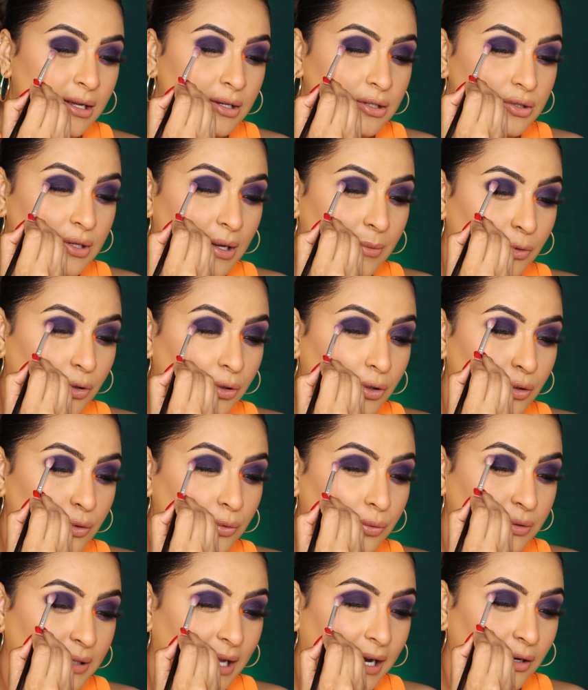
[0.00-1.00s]
So I'm going to
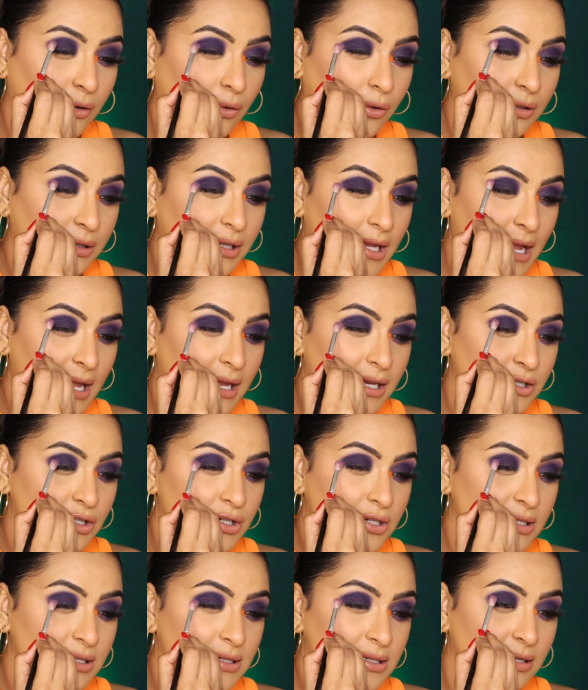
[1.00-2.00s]
do that on the
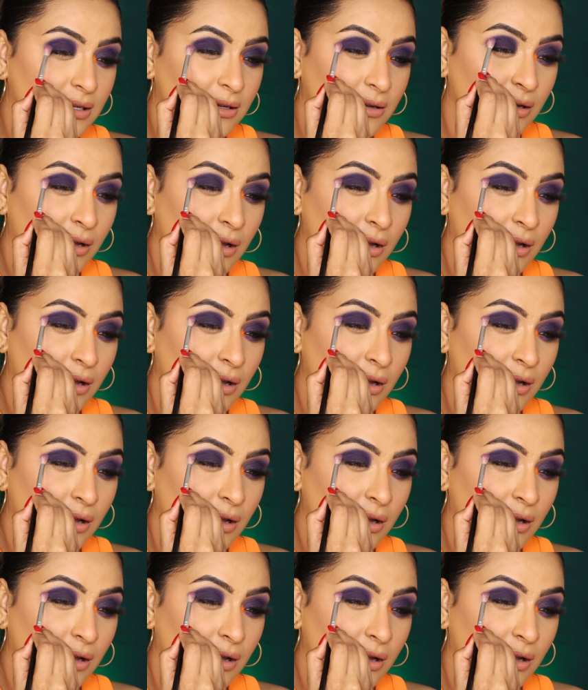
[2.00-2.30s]
edges